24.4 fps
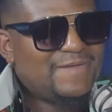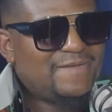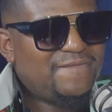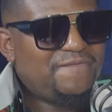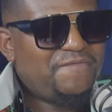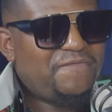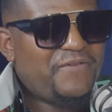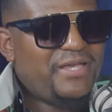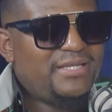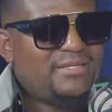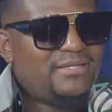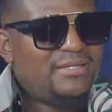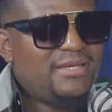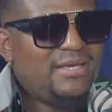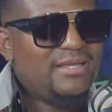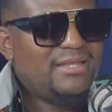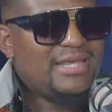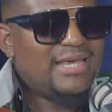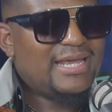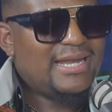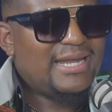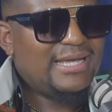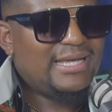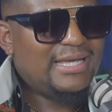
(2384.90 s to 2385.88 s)
the first
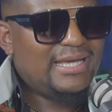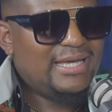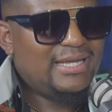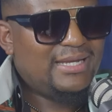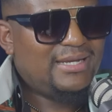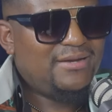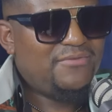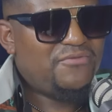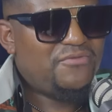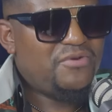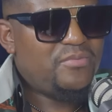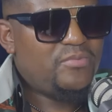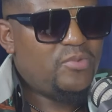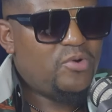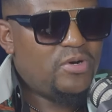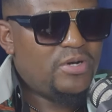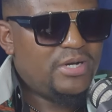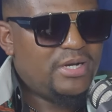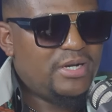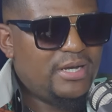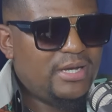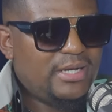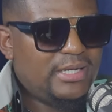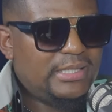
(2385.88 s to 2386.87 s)
thing that I get every
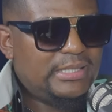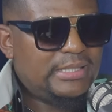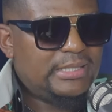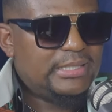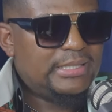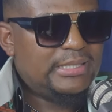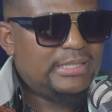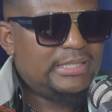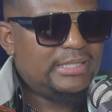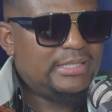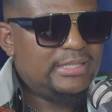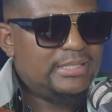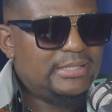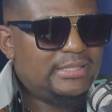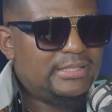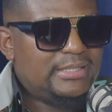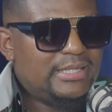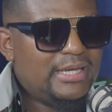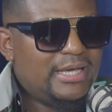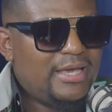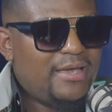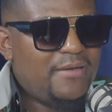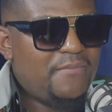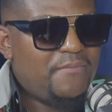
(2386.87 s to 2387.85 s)
morning
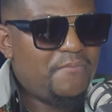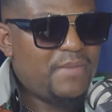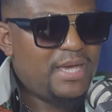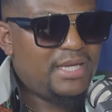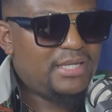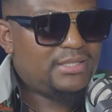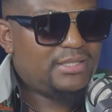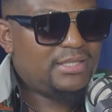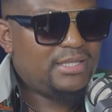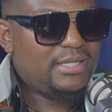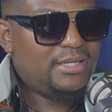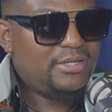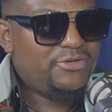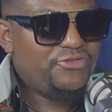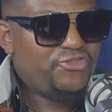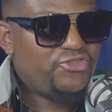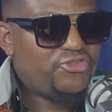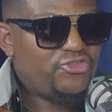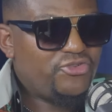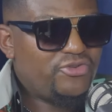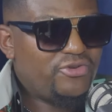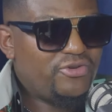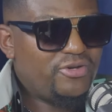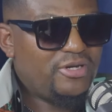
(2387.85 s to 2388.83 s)
is a
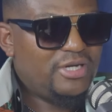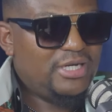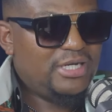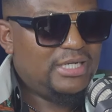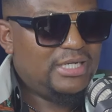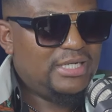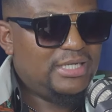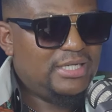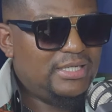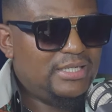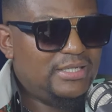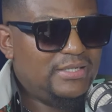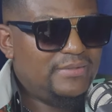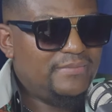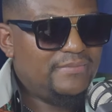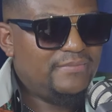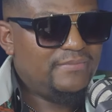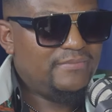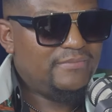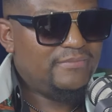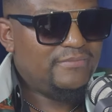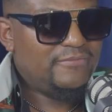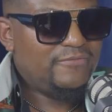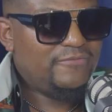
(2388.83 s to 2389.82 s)
message
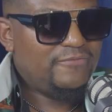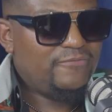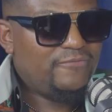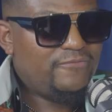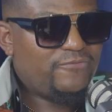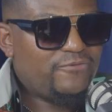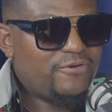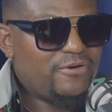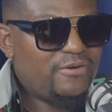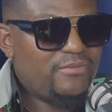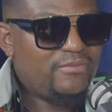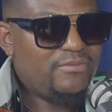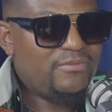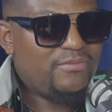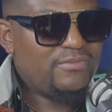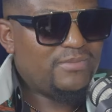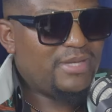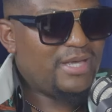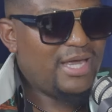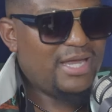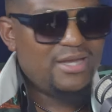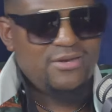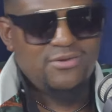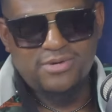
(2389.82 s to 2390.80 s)
from
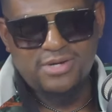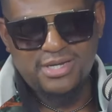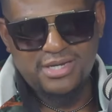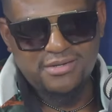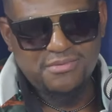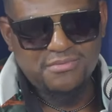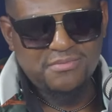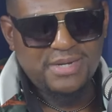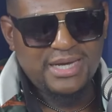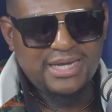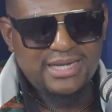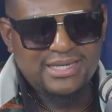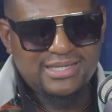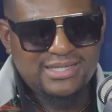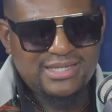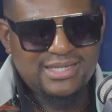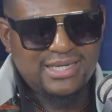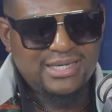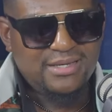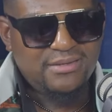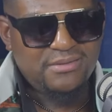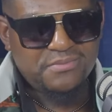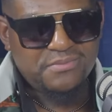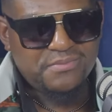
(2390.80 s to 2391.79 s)
anyone in my
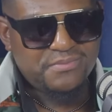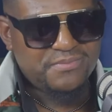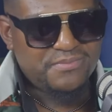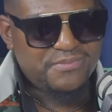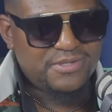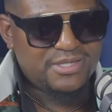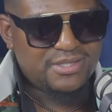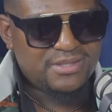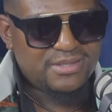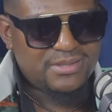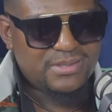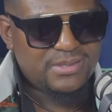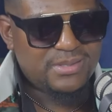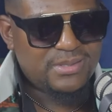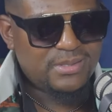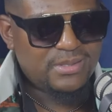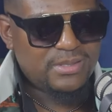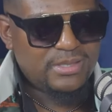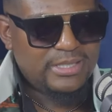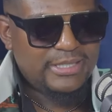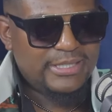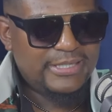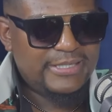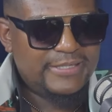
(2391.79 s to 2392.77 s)
teams
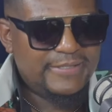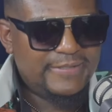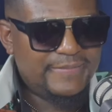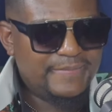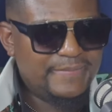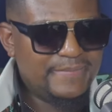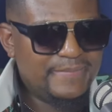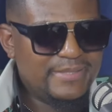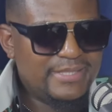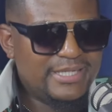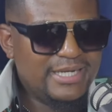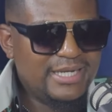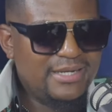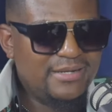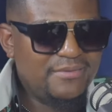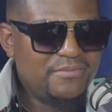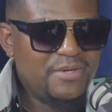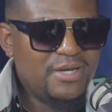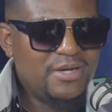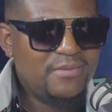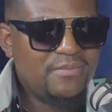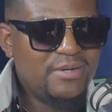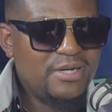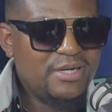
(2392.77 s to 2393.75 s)

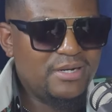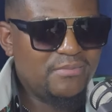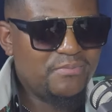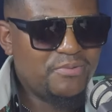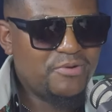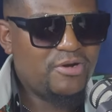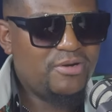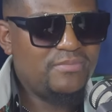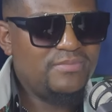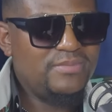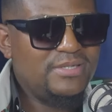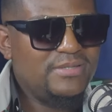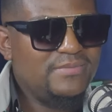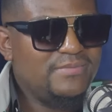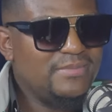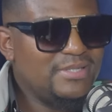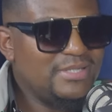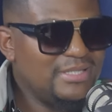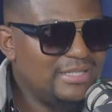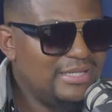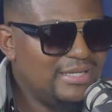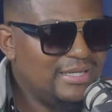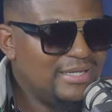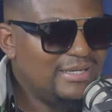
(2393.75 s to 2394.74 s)
telling me about a
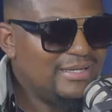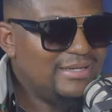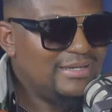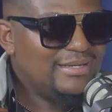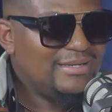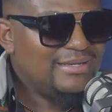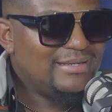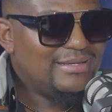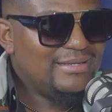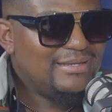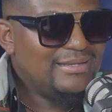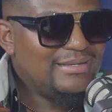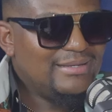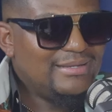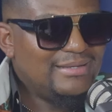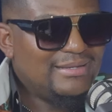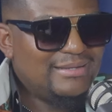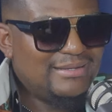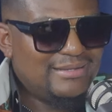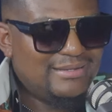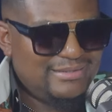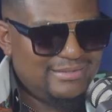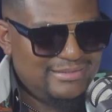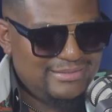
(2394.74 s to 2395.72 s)
problem
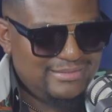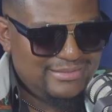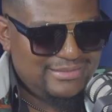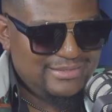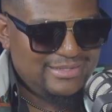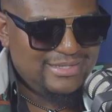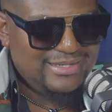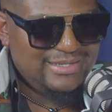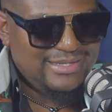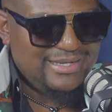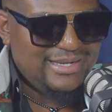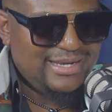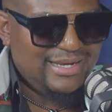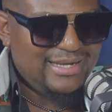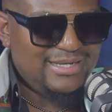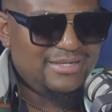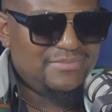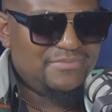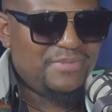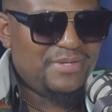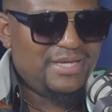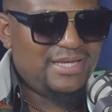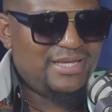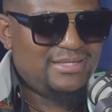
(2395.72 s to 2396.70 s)
on a
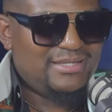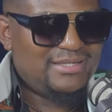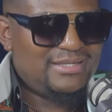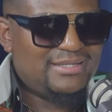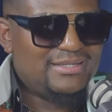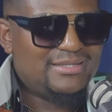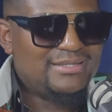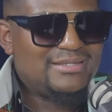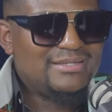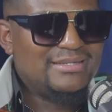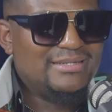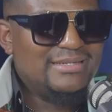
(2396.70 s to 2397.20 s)
daily basis.